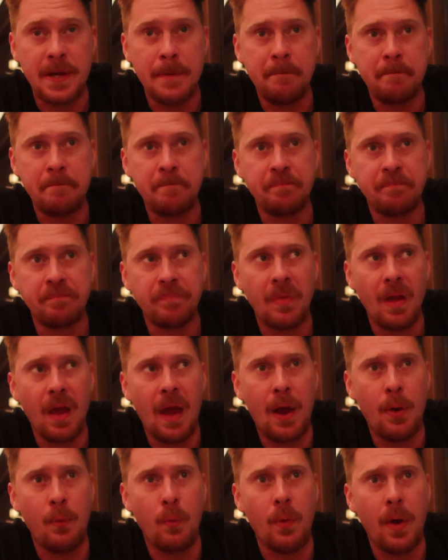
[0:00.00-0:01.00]

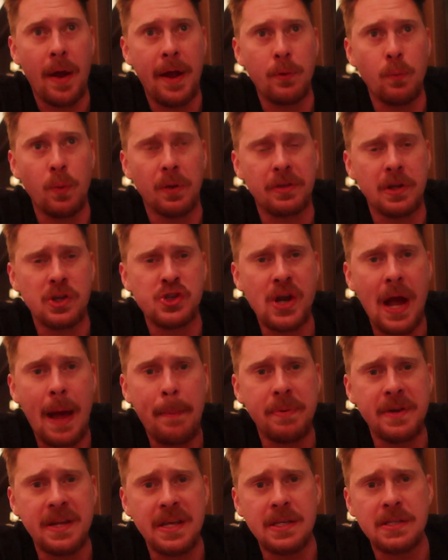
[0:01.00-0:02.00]
and what the
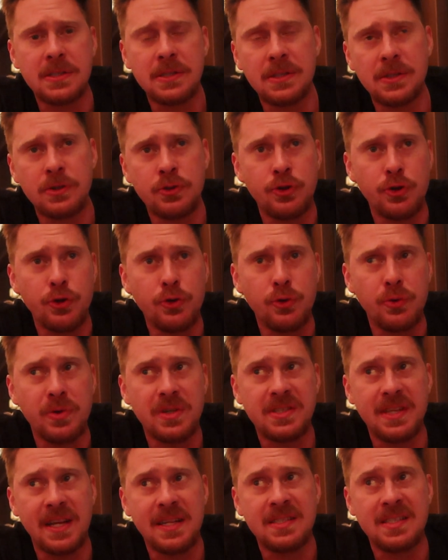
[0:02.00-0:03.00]
Japanese do
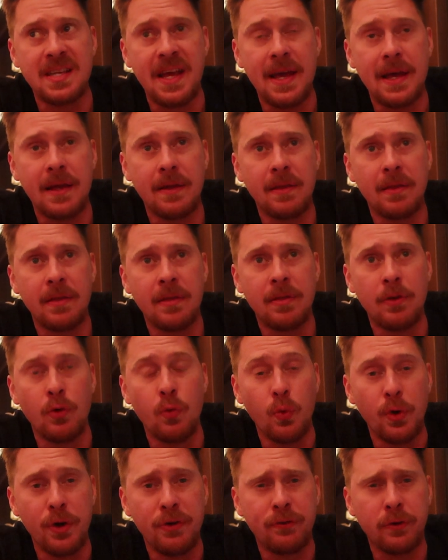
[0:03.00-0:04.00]
is they take the
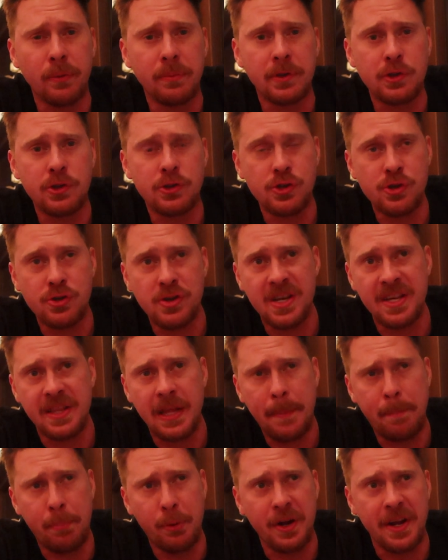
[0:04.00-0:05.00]
wood from this tree and
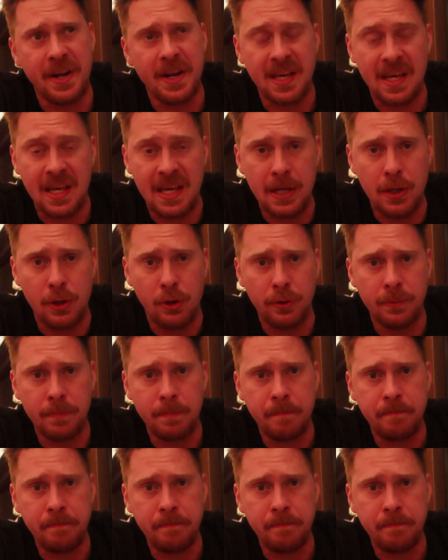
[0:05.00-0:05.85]
they put it in a kiln